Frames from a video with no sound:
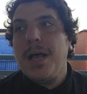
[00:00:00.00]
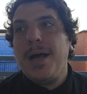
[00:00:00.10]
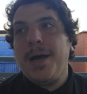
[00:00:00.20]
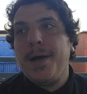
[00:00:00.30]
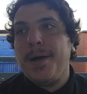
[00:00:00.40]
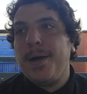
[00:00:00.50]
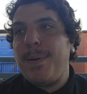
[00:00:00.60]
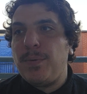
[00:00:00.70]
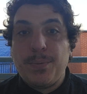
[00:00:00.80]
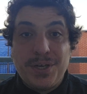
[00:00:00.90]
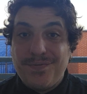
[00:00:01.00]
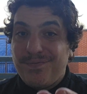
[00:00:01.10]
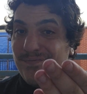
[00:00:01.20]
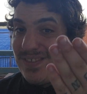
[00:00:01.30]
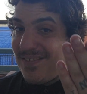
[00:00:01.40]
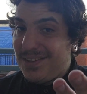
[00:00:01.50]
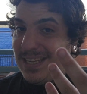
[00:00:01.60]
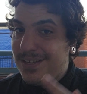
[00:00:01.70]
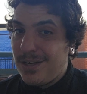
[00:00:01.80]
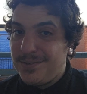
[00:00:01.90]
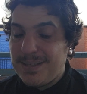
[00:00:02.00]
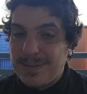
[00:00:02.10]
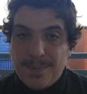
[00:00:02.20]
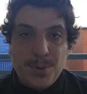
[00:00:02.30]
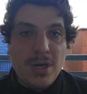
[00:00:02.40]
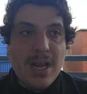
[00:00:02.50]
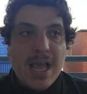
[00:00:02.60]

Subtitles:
By the way, we're the 17th of September.